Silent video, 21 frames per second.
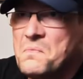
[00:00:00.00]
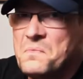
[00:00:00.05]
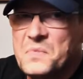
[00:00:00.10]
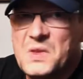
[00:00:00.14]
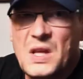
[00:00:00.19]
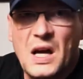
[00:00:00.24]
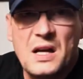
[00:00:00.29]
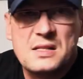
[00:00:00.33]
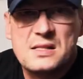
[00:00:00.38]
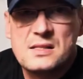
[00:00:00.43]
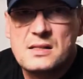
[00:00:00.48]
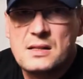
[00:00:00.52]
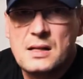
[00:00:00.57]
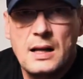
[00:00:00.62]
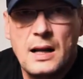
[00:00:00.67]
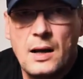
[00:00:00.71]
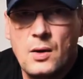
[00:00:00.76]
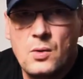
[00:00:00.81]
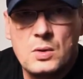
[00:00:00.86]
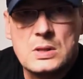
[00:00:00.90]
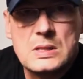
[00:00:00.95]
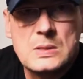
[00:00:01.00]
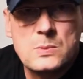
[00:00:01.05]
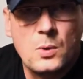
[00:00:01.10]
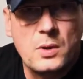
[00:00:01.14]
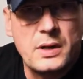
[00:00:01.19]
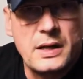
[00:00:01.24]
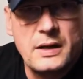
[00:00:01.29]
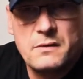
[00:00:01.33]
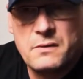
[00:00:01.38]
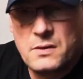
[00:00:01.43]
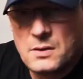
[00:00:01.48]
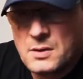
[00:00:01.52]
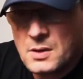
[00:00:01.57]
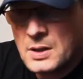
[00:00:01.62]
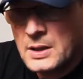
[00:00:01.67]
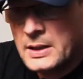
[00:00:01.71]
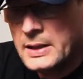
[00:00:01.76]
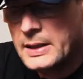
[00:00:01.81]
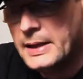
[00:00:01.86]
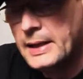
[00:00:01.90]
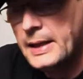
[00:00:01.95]
dust clouds,
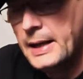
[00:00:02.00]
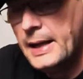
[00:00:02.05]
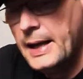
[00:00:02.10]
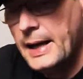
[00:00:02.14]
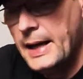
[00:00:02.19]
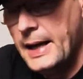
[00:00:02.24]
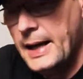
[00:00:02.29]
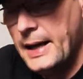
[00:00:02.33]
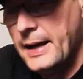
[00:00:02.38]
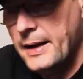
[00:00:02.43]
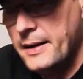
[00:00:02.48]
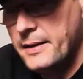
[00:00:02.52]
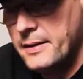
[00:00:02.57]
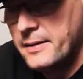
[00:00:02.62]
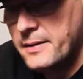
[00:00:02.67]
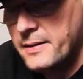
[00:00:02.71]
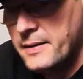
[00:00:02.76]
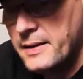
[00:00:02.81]
whatever. And